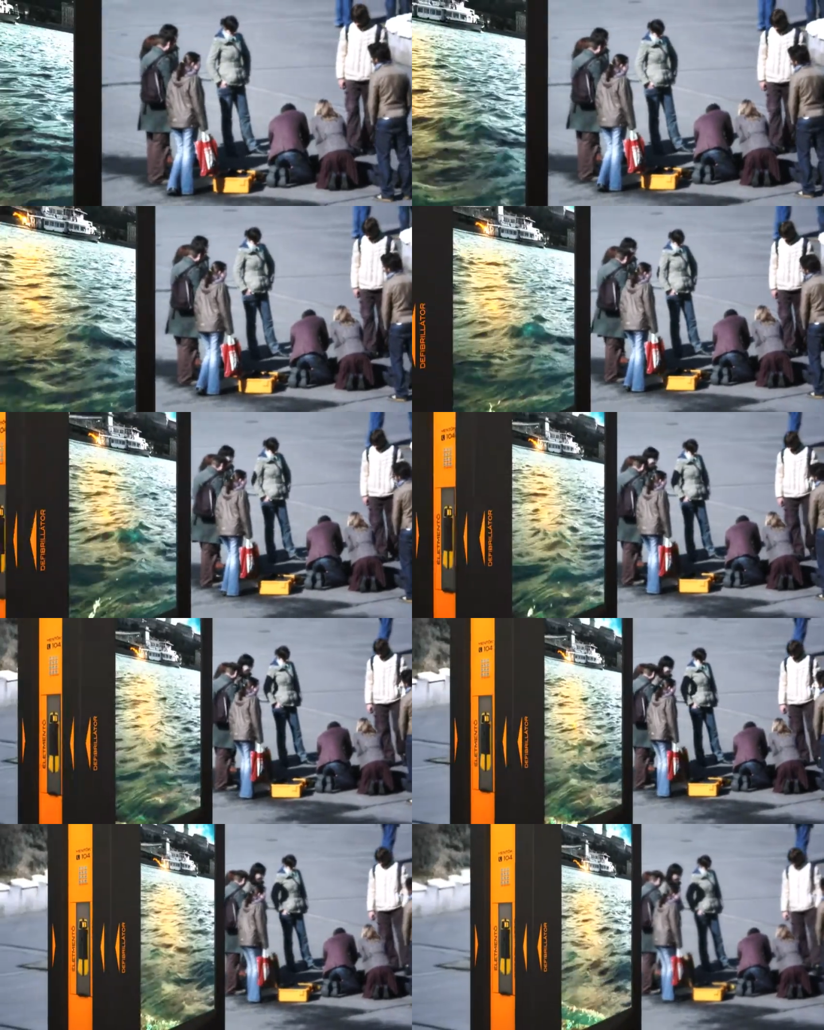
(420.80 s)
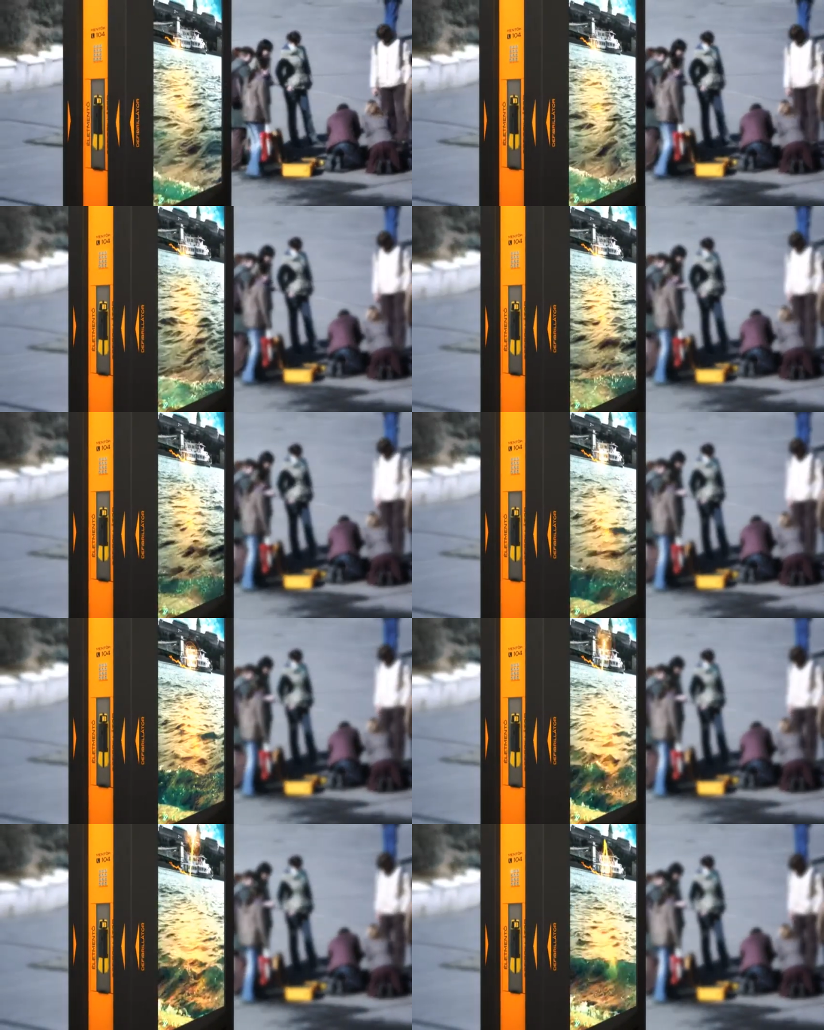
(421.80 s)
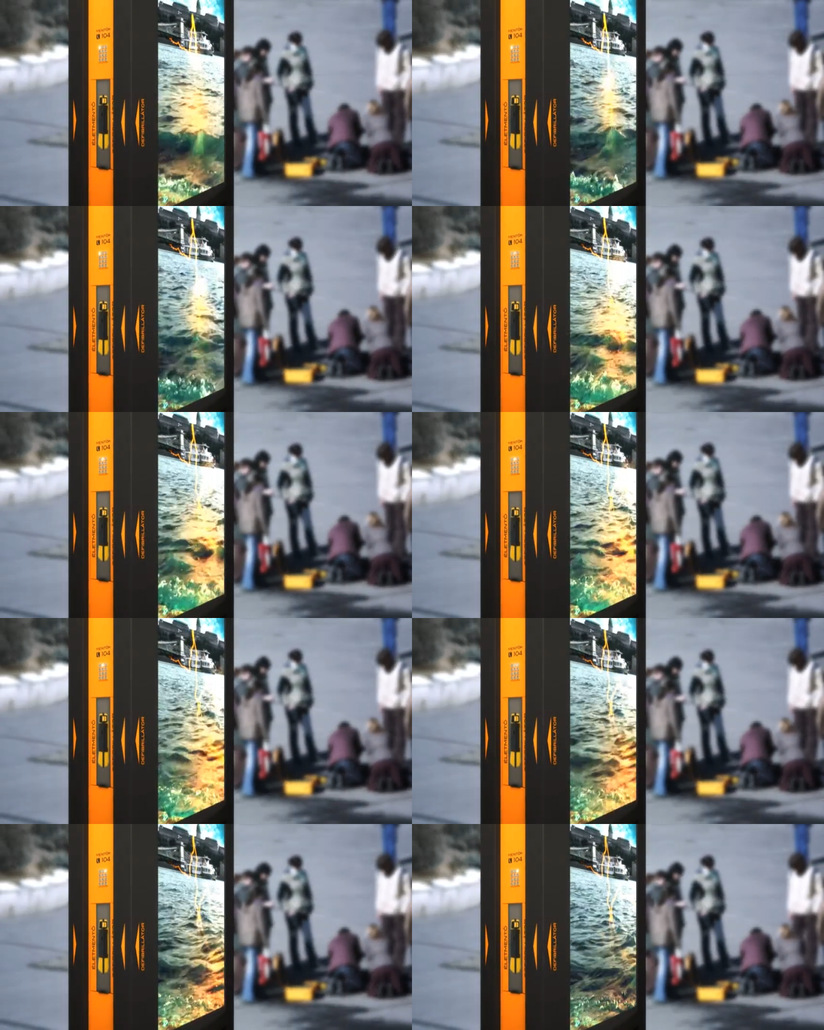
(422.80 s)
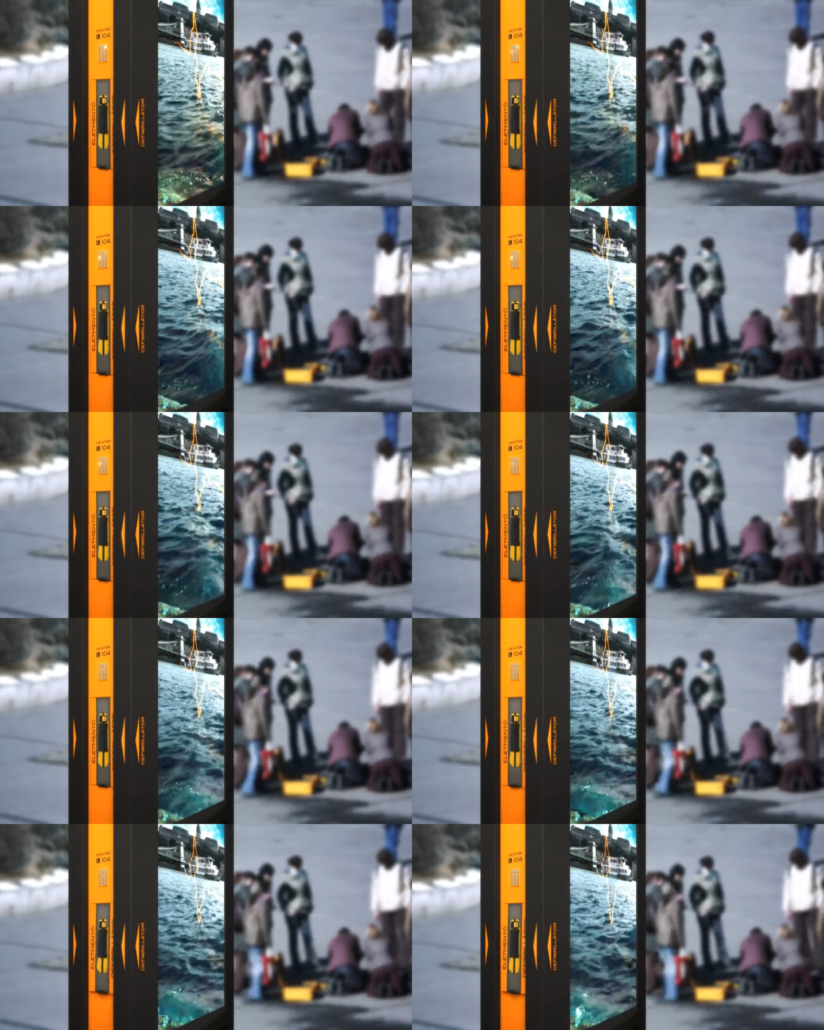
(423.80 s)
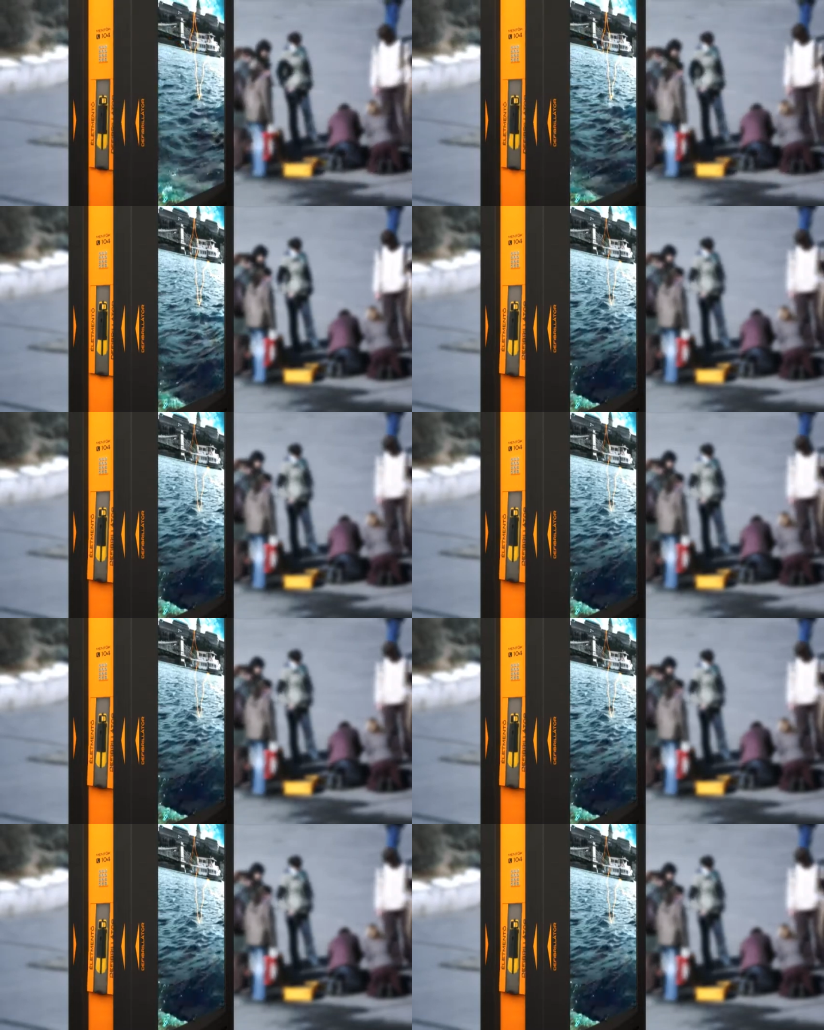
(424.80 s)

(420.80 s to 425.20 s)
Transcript: No face is visible, so there are no lips to read.